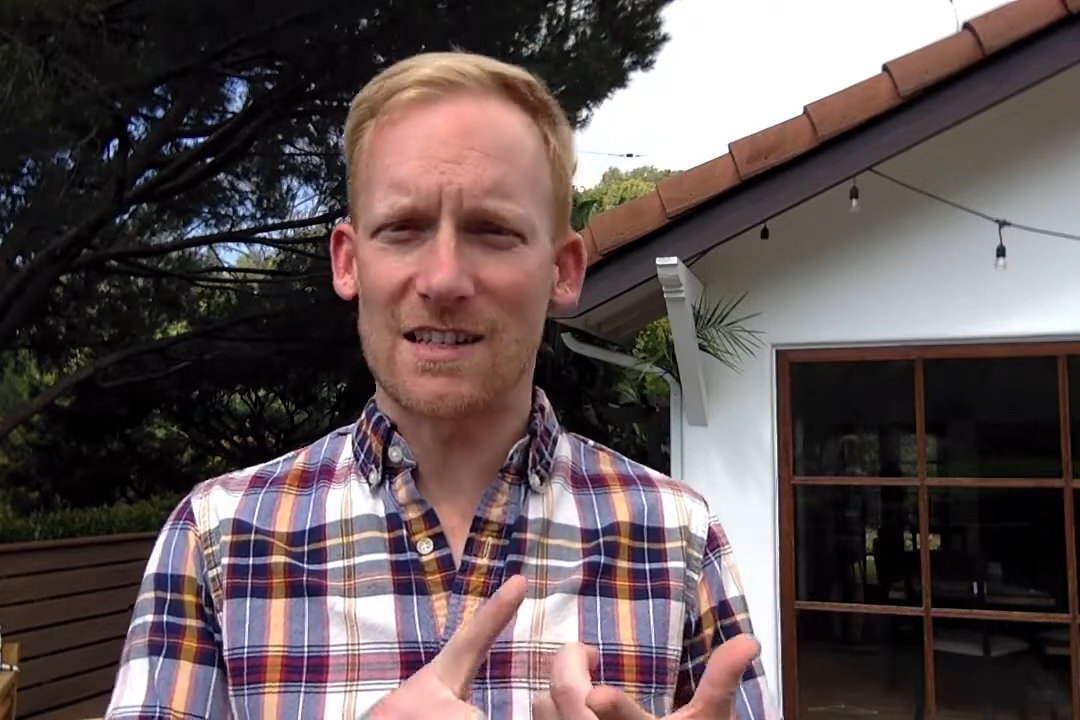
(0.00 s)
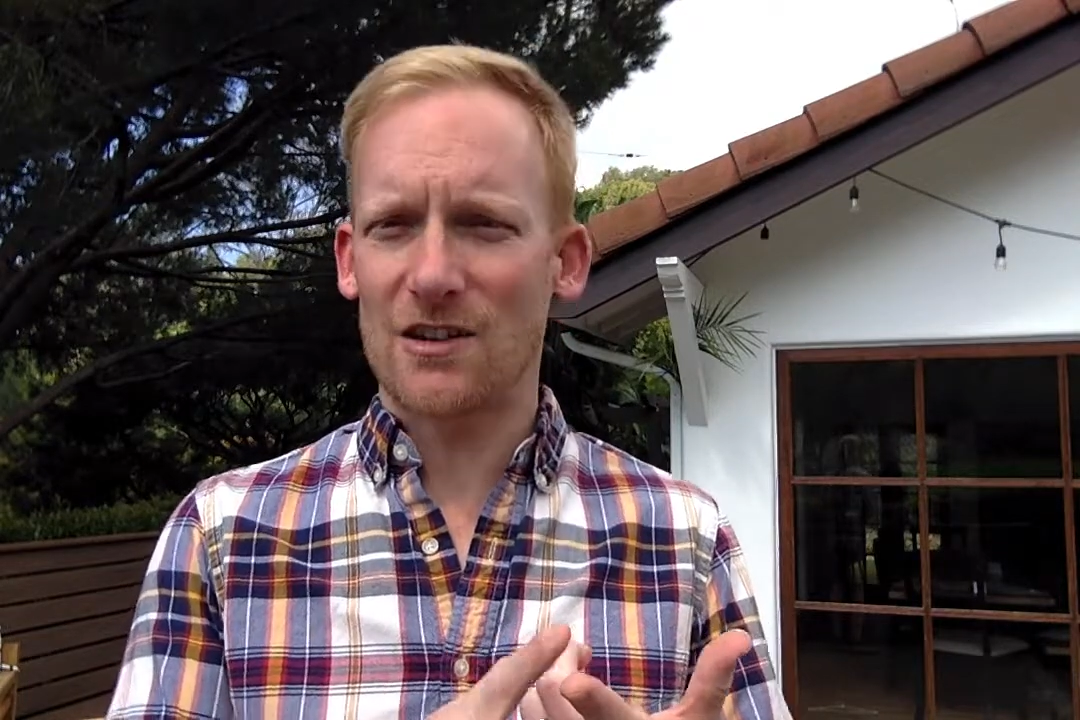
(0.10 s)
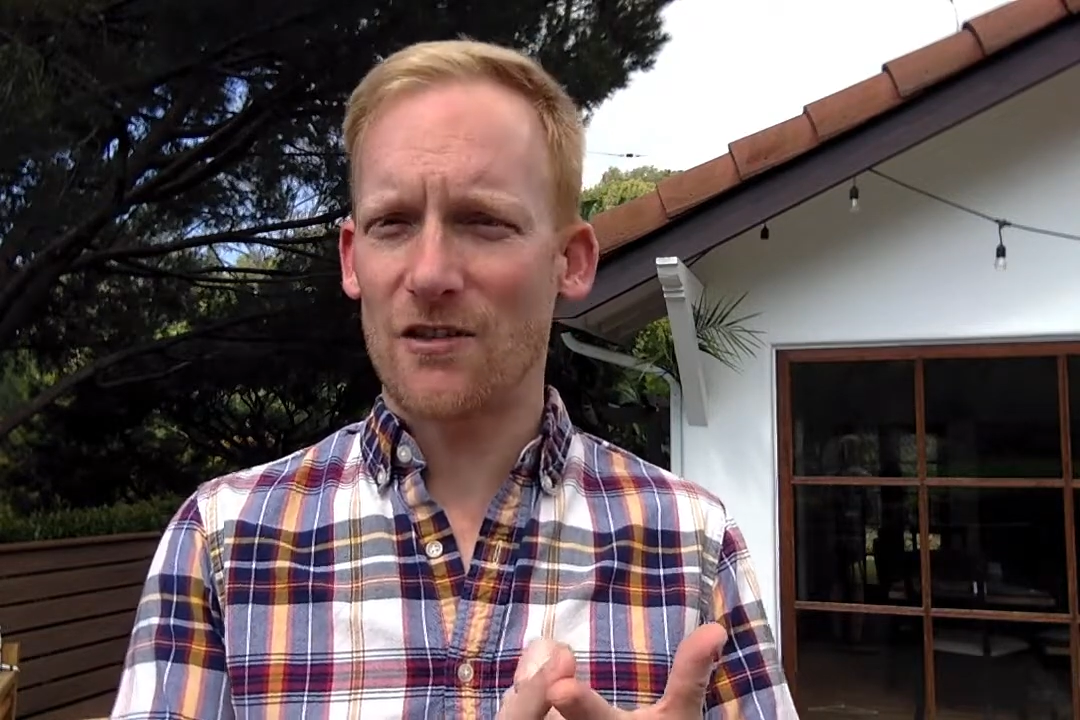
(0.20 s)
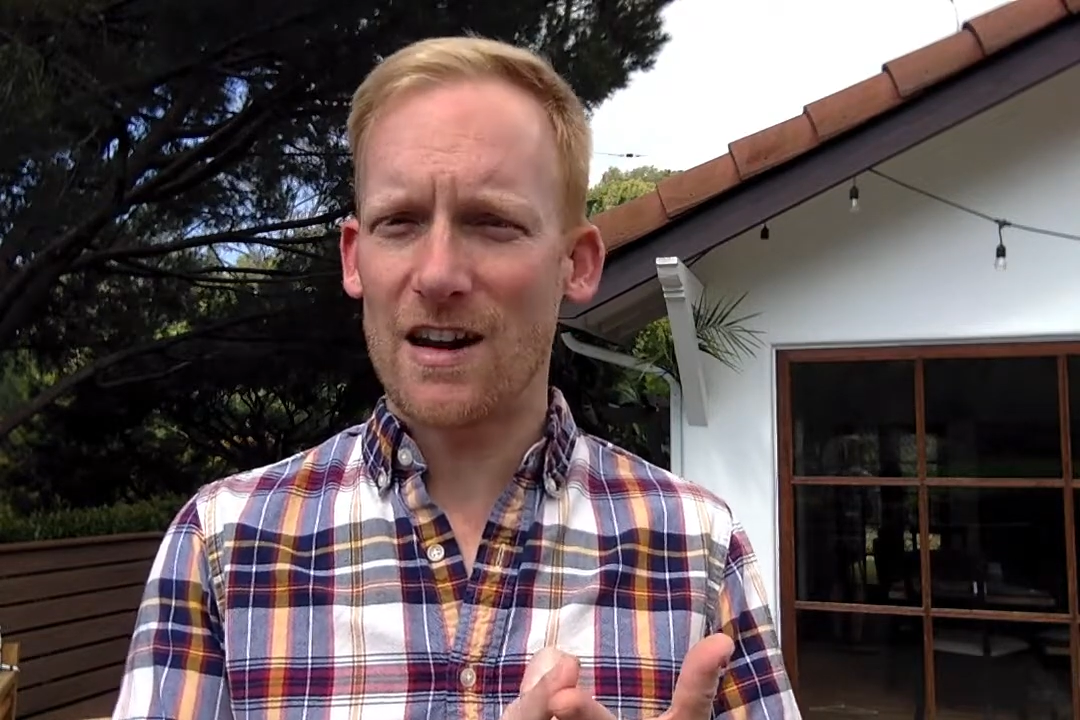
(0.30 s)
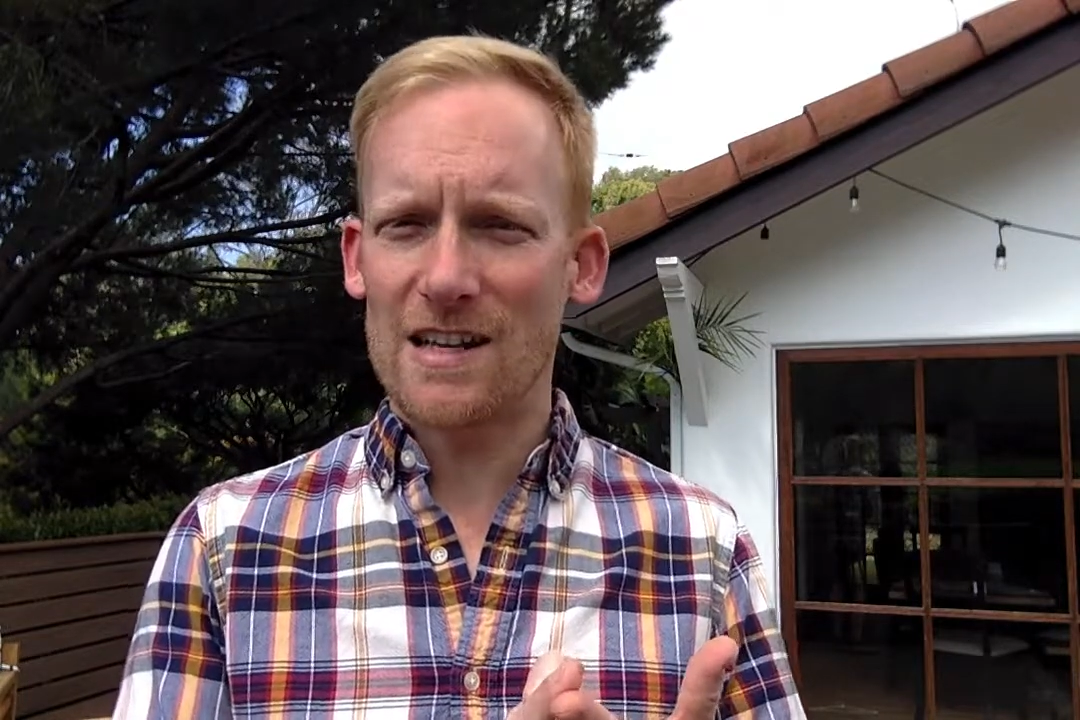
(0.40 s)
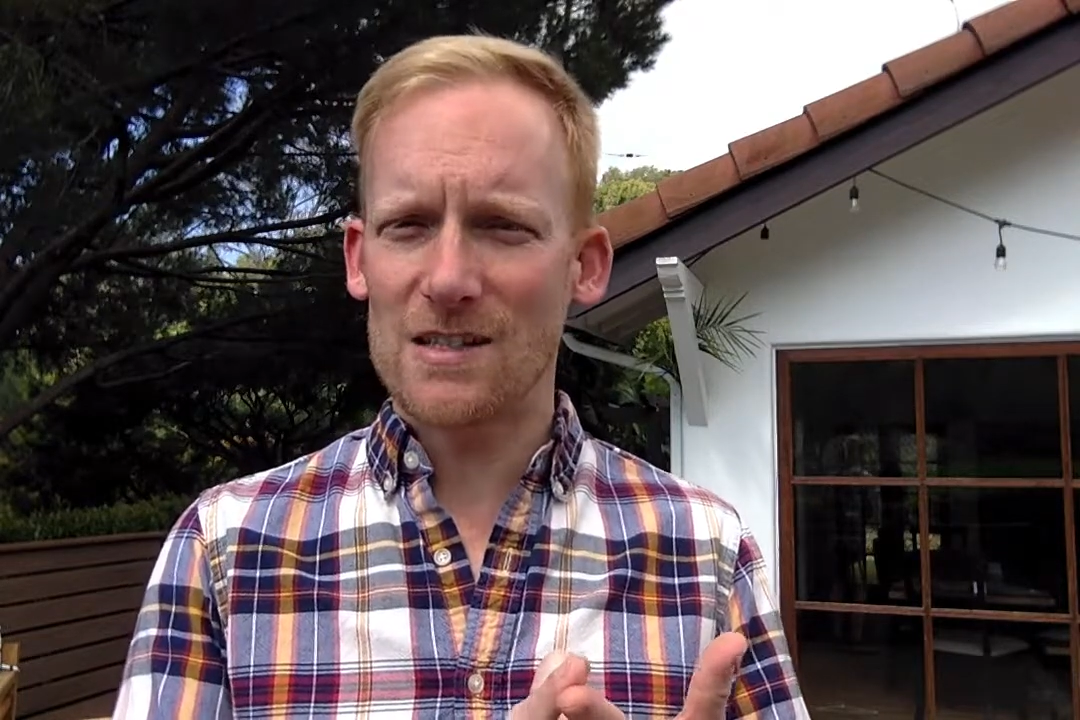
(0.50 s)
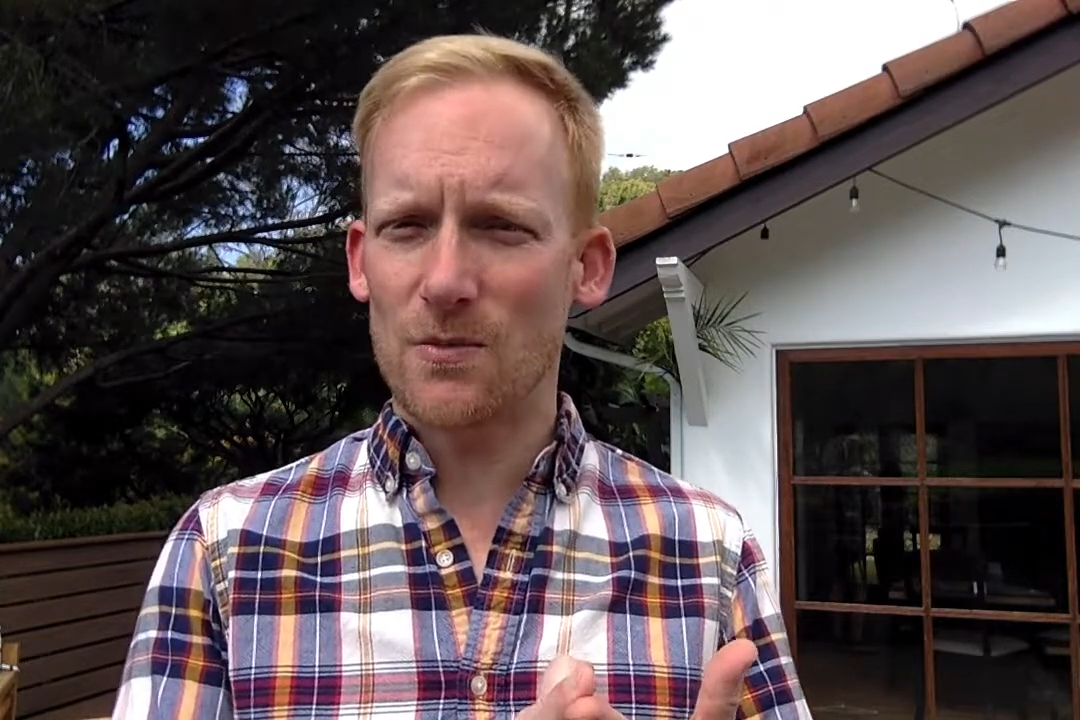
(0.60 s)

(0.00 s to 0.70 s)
and grace.